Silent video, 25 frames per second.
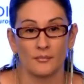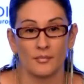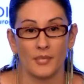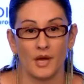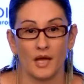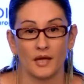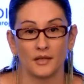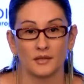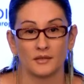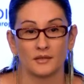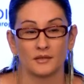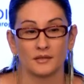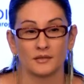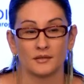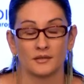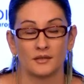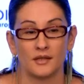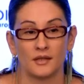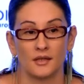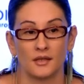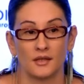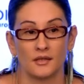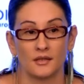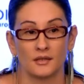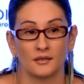but
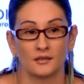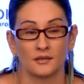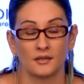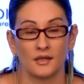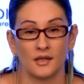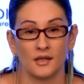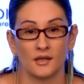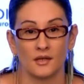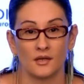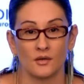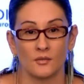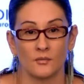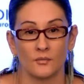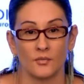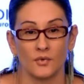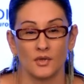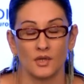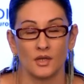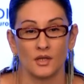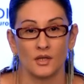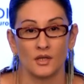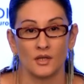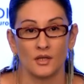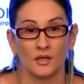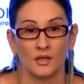there
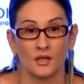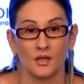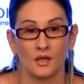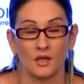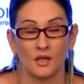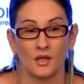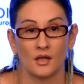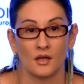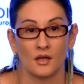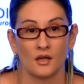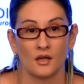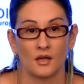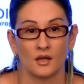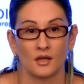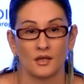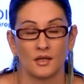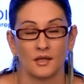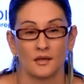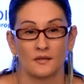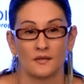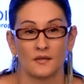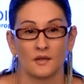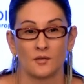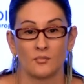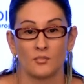we
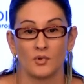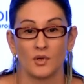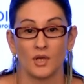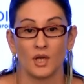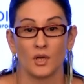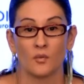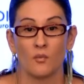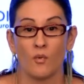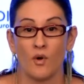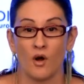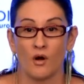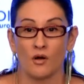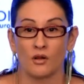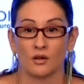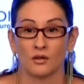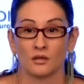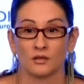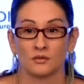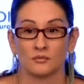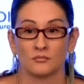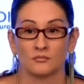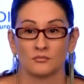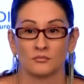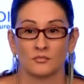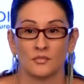hit a brick wall.